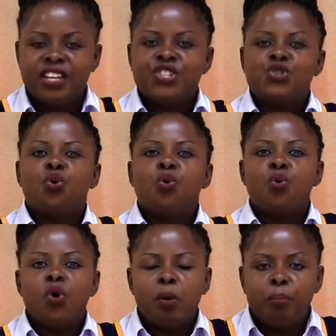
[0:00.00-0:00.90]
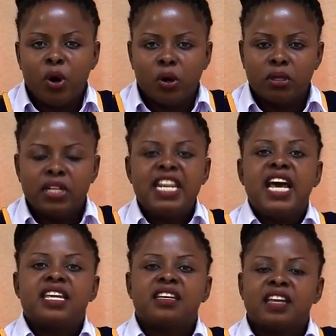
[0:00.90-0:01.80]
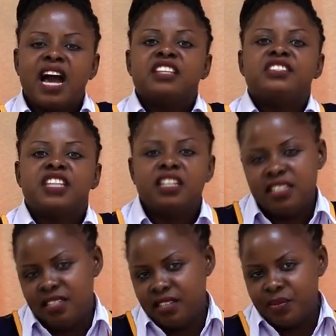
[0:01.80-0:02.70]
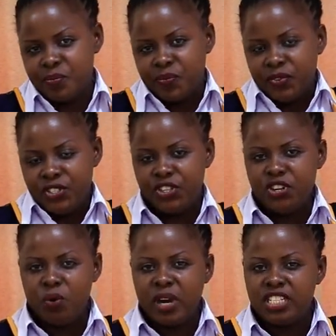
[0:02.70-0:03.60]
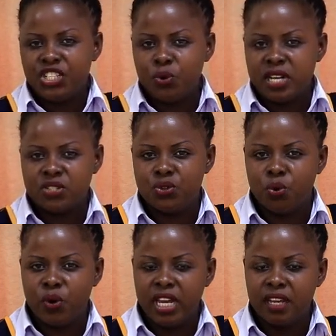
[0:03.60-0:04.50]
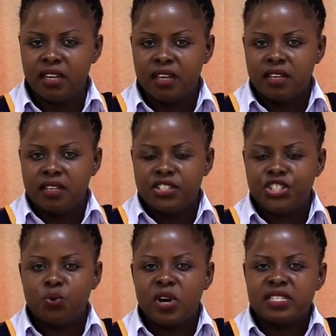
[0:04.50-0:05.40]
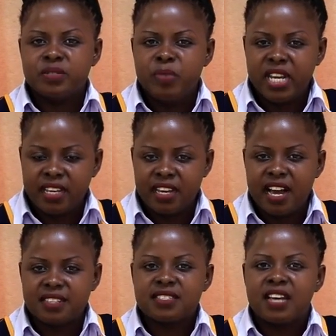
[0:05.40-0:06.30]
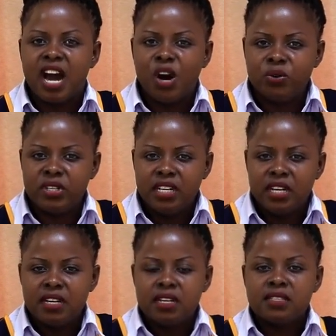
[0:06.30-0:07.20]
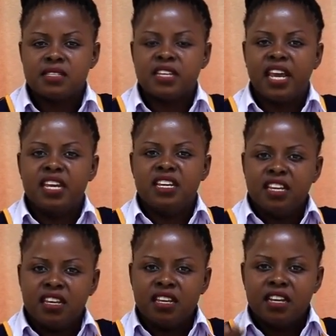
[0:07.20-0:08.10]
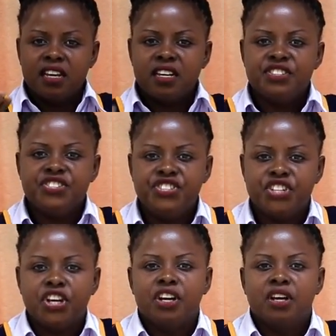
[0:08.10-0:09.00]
to wobble like a jelly. Do you know what she was doing? She was making a sound saying j,